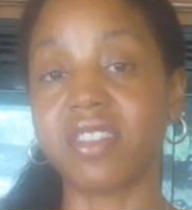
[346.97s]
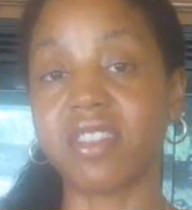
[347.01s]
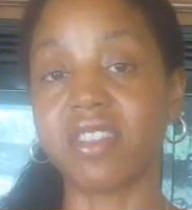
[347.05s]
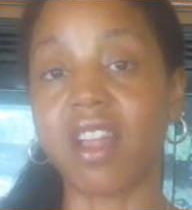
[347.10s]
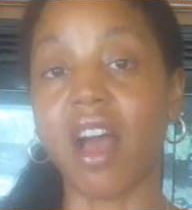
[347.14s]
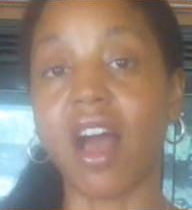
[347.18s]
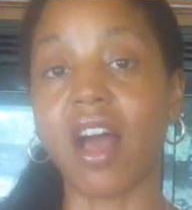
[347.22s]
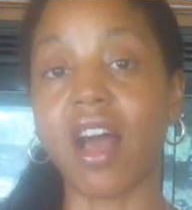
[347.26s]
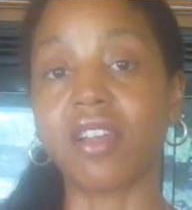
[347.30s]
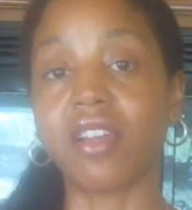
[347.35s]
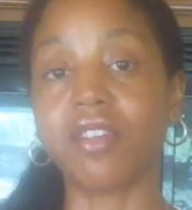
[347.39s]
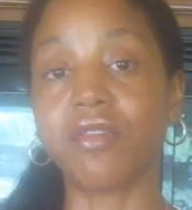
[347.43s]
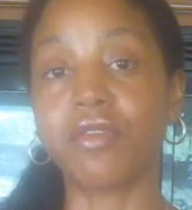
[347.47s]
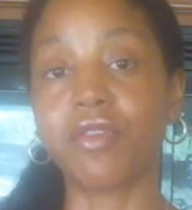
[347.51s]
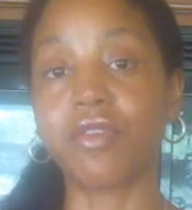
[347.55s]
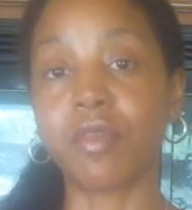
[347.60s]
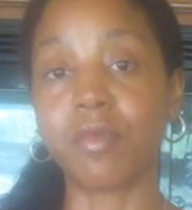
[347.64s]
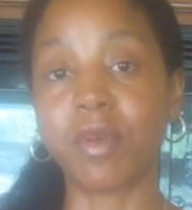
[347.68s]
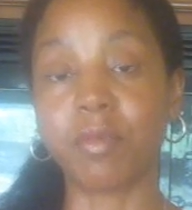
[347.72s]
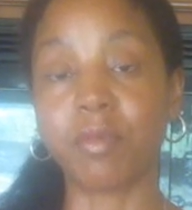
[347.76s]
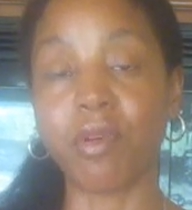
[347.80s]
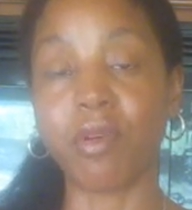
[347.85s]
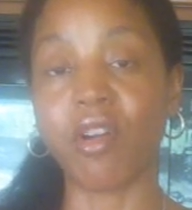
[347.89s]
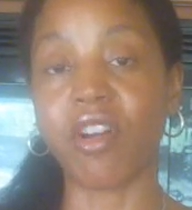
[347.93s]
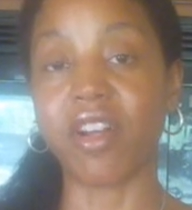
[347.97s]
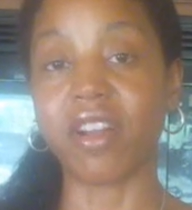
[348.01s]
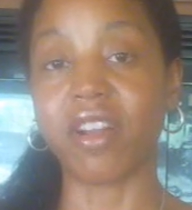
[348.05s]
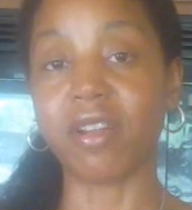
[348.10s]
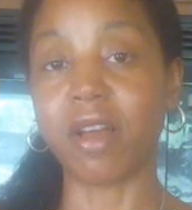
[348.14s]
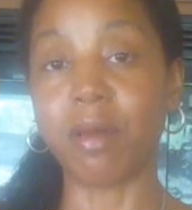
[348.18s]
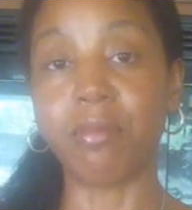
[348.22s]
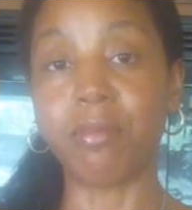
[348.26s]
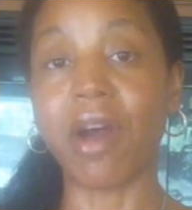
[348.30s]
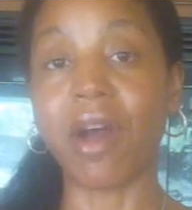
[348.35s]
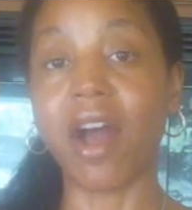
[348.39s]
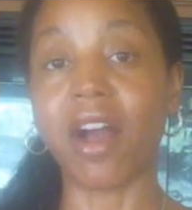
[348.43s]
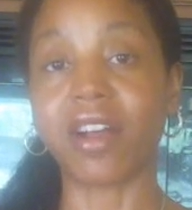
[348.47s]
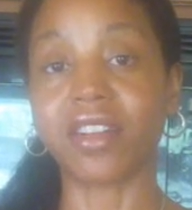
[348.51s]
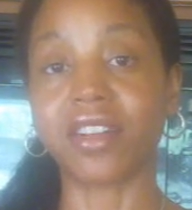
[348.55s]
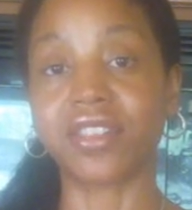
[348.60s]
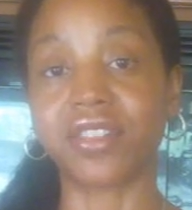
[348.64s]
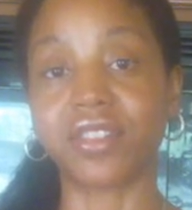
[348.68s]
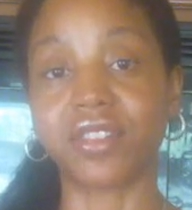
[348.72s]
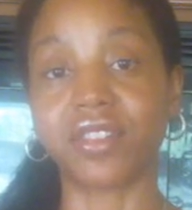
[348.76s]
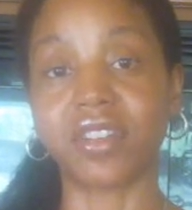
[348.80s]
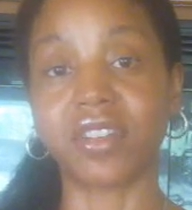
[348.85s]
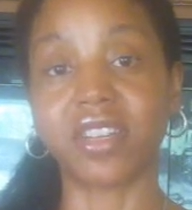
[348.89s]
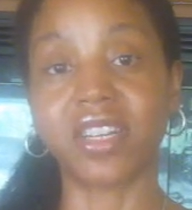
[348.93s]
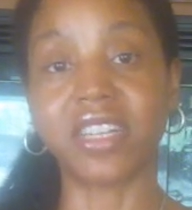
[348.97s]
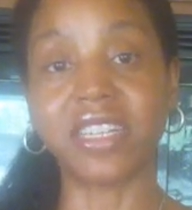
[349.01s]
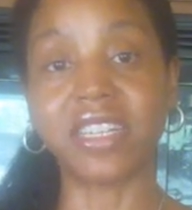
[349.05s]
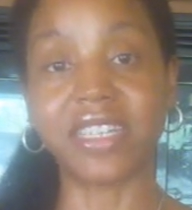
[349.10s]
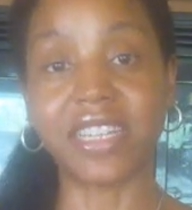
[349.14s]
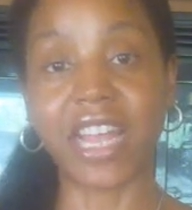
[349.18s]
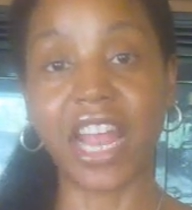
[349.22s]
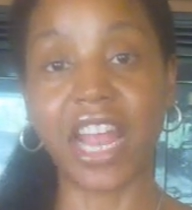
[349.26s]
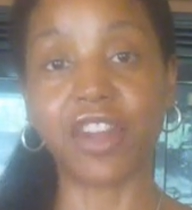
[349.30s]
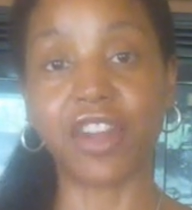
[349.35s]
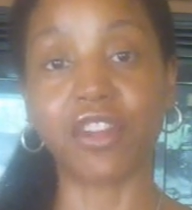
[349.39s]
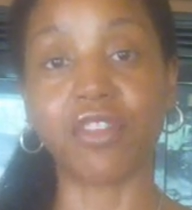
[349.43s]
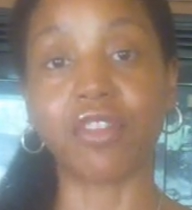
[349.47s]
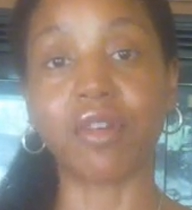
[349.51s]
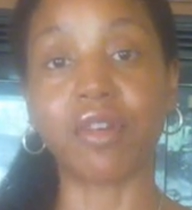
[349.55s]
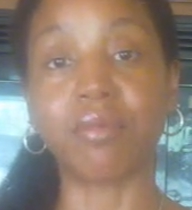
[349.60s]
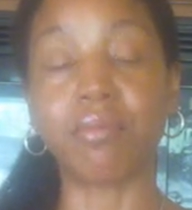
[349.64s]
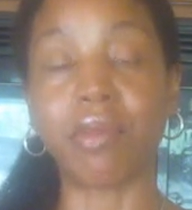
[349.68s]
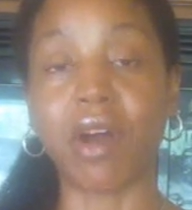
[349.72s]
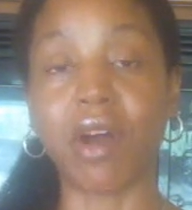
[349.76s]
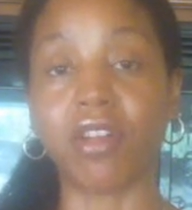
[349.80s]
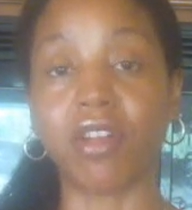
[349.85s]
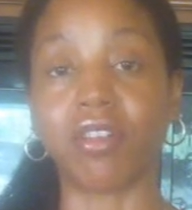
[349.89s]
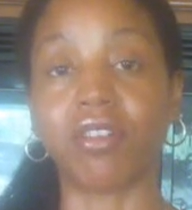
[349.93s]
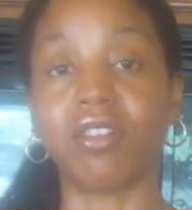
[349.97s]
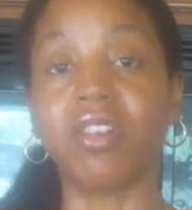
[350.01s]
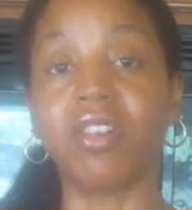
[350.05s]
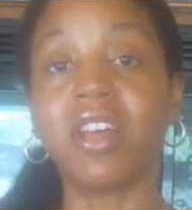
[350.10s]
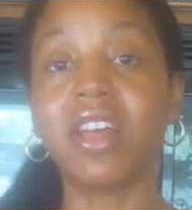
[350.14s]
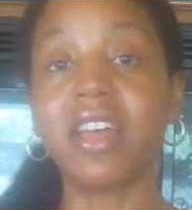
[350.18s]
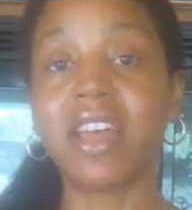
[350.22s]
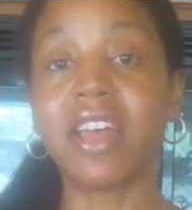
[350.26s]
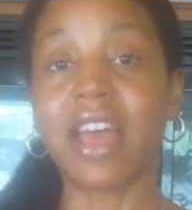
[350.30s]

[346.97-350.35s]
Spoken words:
not from a box or a container or a bottle